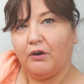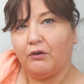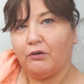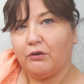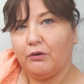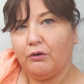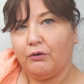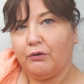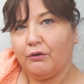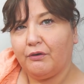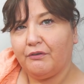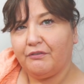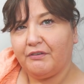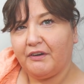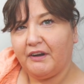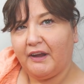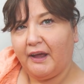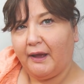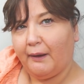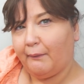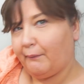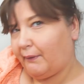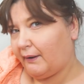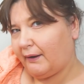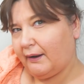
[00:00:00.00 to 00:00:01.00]
got quarter of an
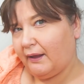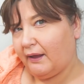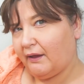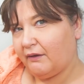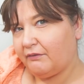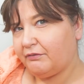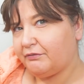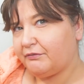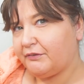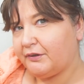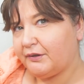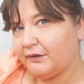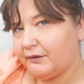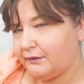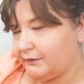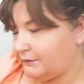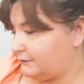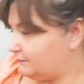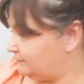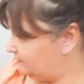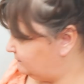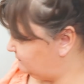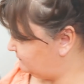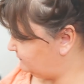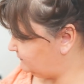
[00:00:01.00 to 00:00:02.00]
hour left
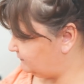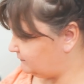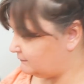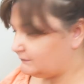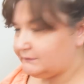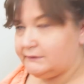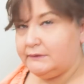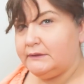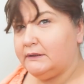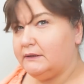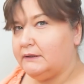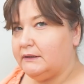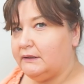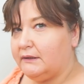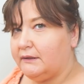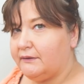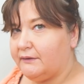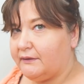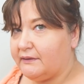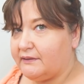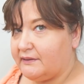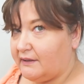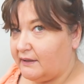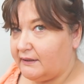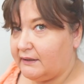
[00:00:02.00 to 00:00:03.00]

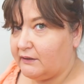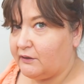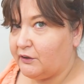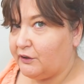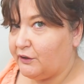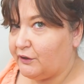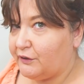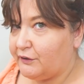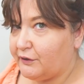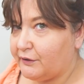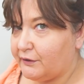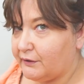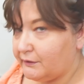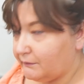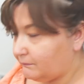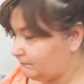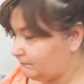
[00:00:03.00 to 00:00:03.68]
this ain't good